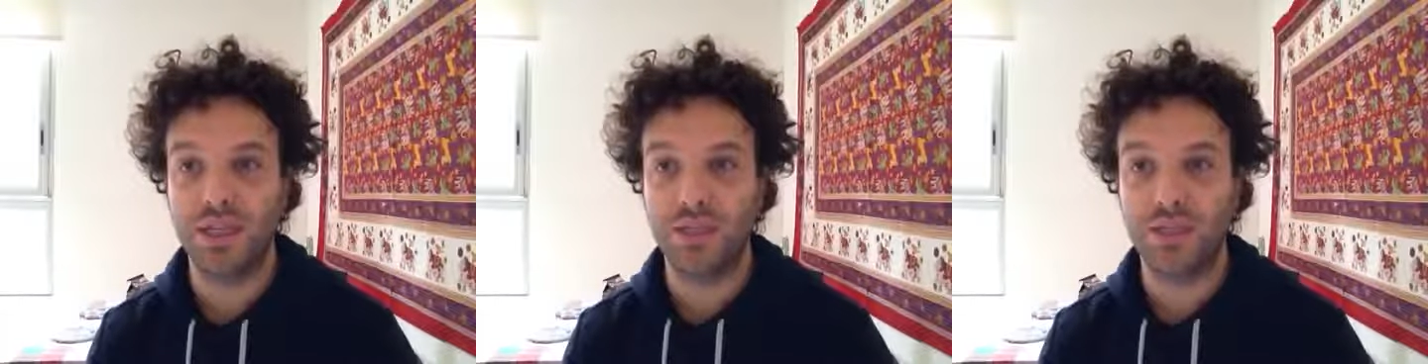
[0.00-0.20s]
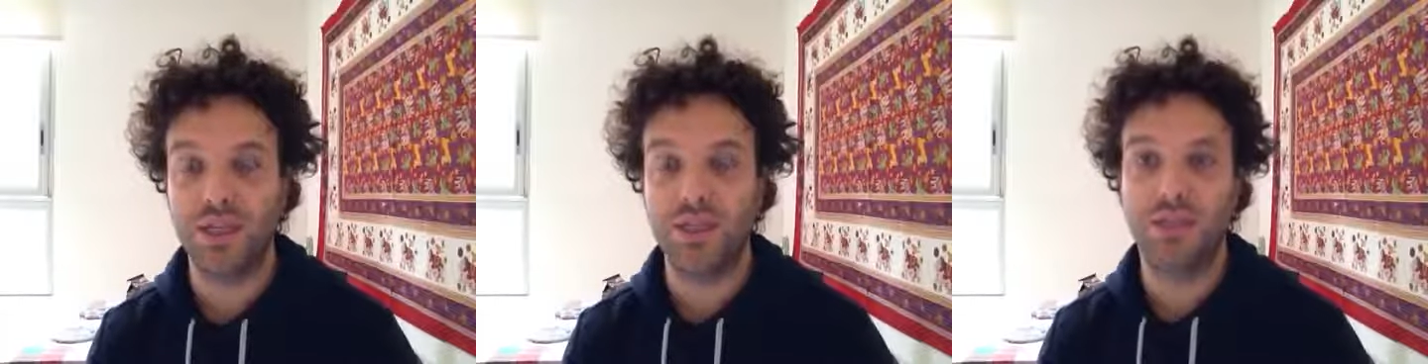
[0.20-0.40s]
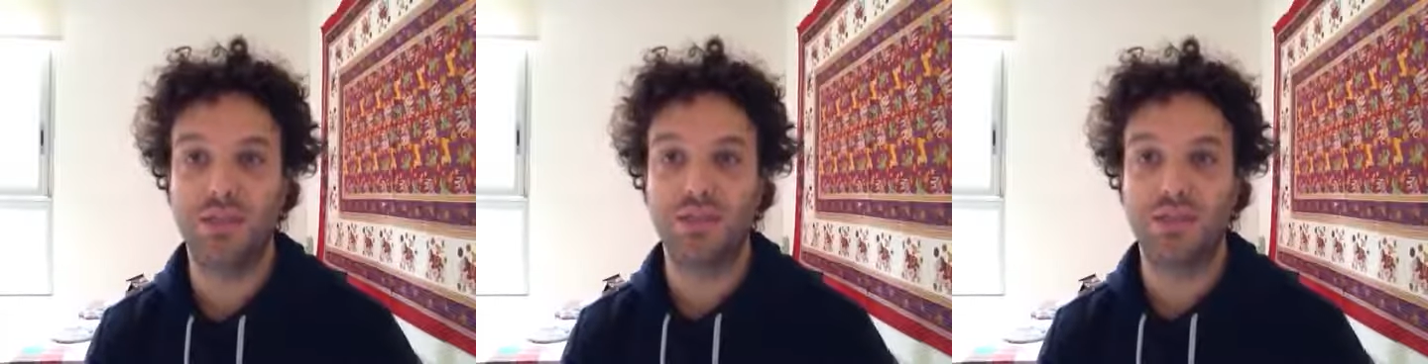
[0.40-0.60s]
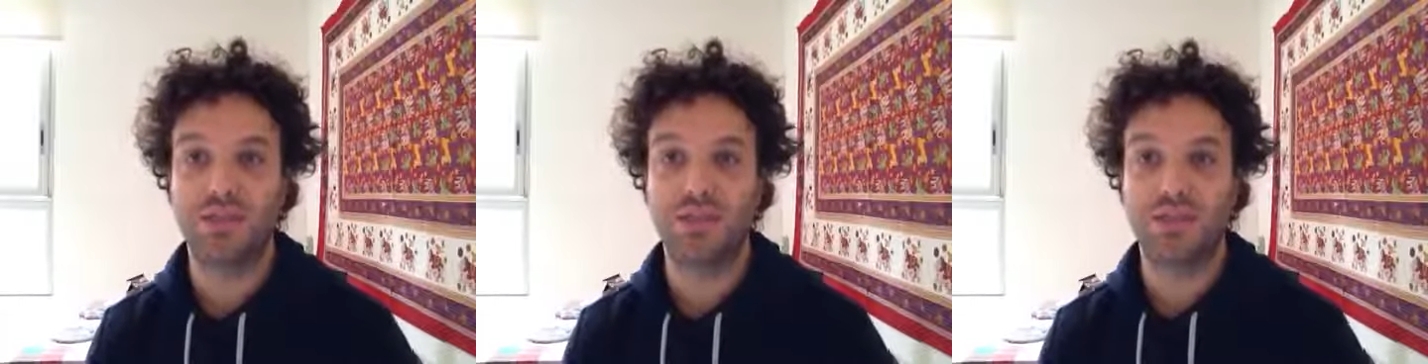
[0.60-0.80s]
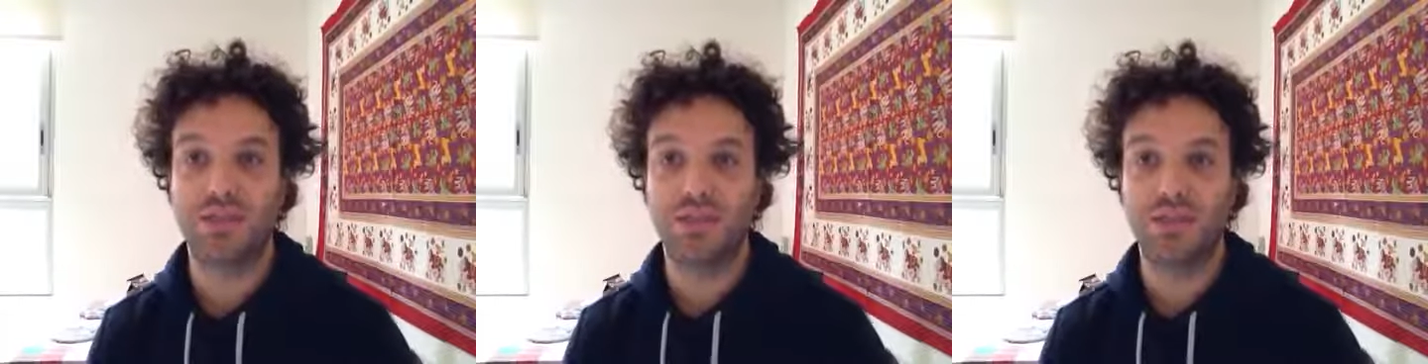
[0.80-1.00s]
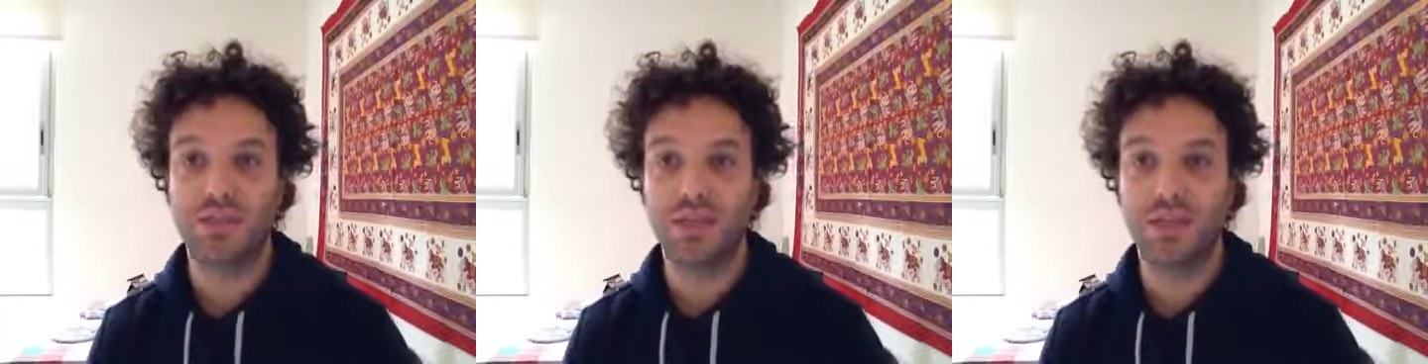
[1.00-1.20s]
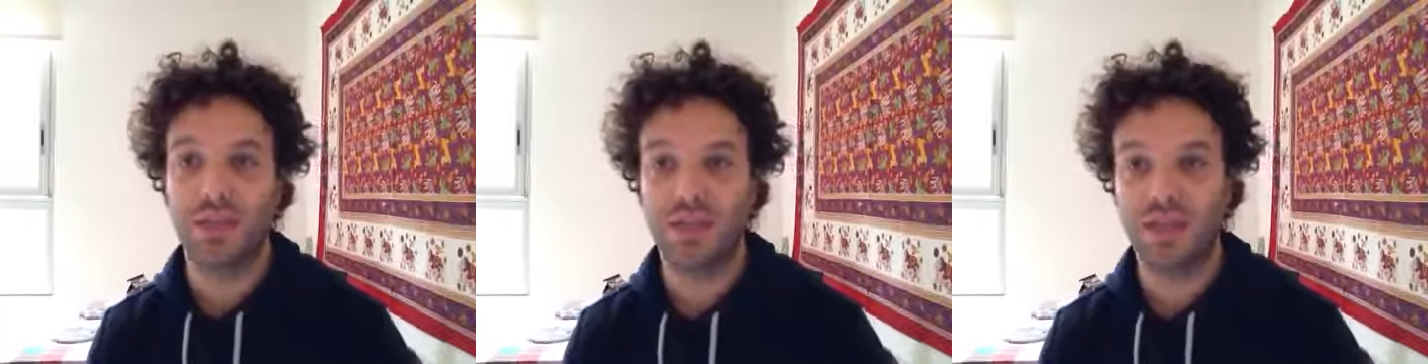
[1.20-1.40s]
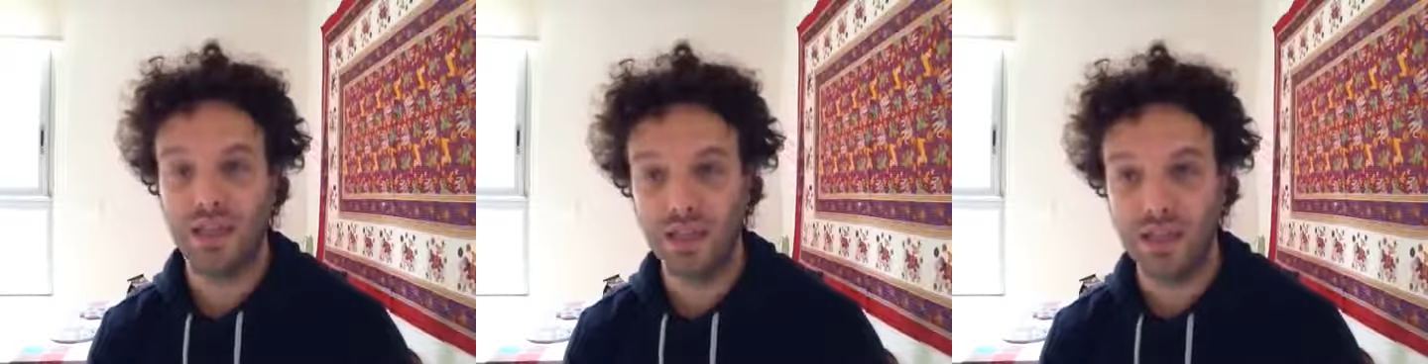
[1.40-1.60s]
Because
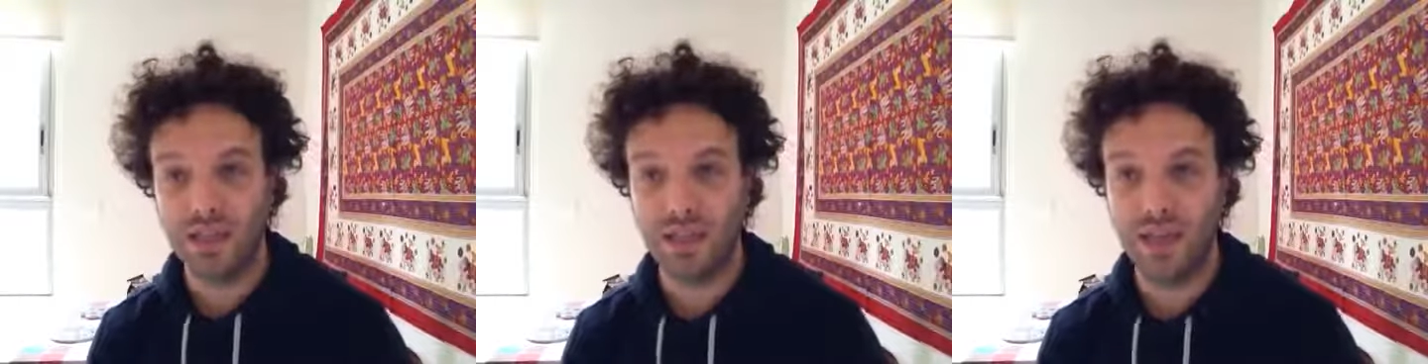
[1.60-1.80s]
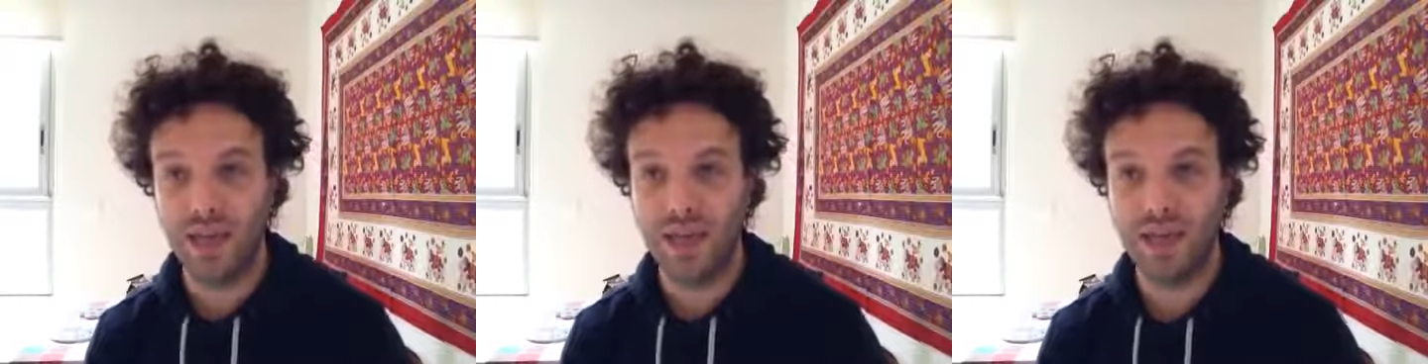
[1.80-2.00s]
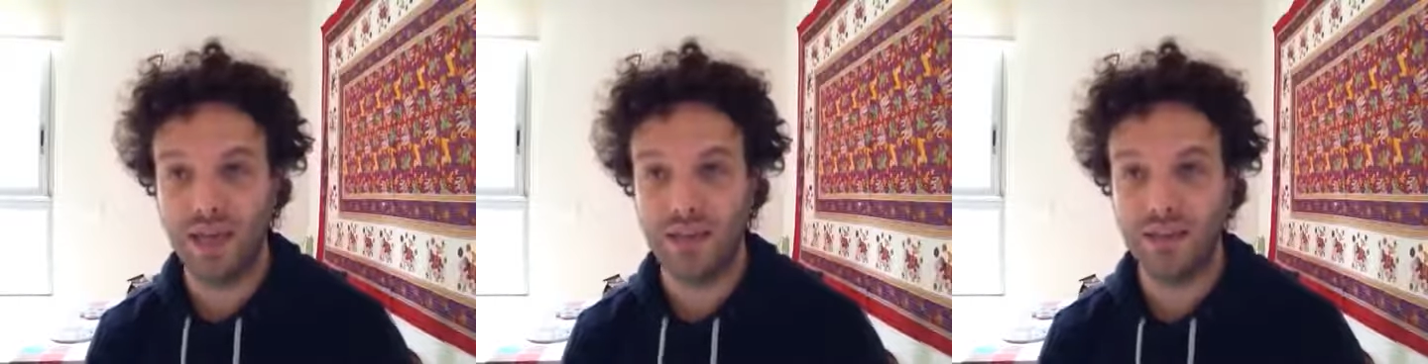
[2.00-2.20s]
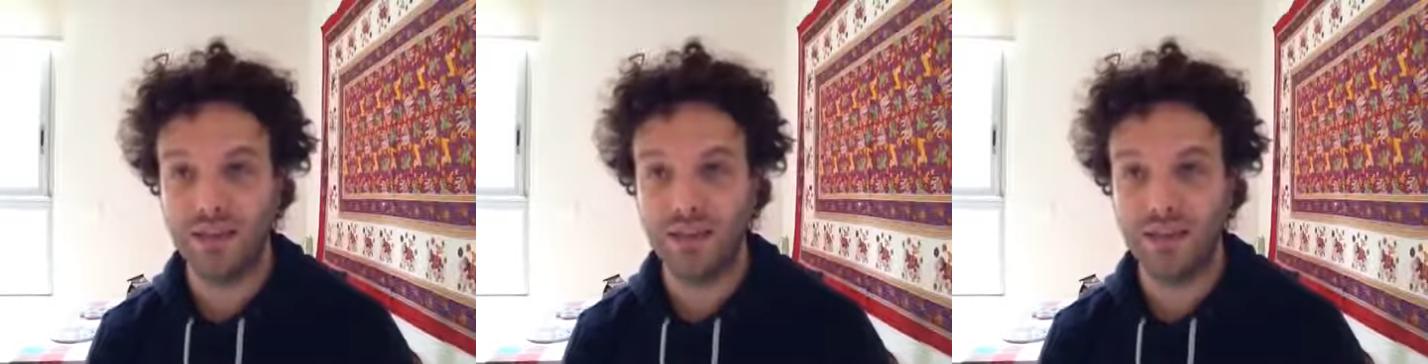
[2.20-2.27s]
I think, yeah,